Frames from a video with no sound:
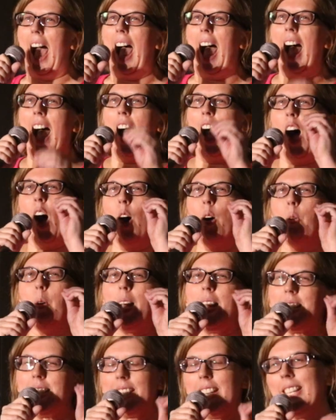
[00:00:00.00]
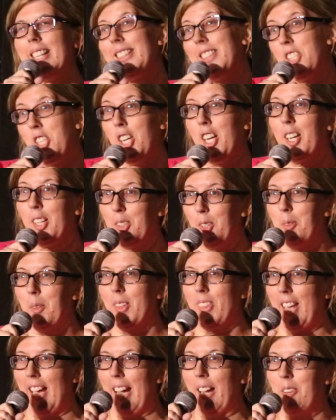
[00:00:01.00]
I always get a chuckle
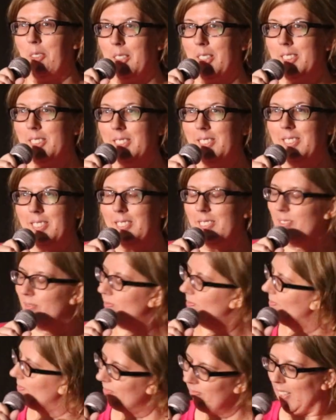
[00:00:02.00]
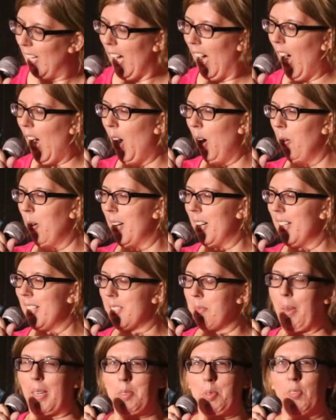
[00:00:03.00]
with that one.
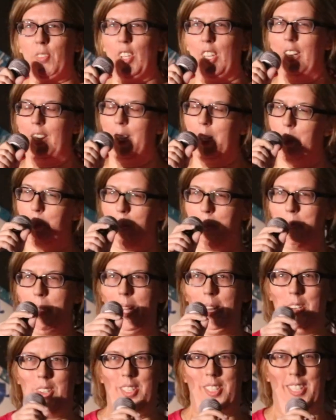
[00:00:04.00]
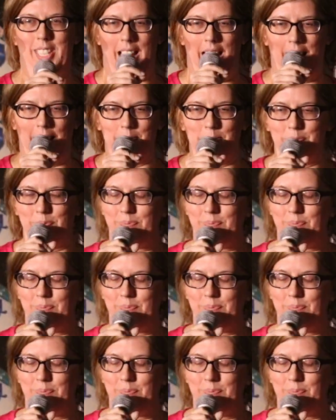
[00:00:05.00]
Always. Makes me feel a little bit better inside.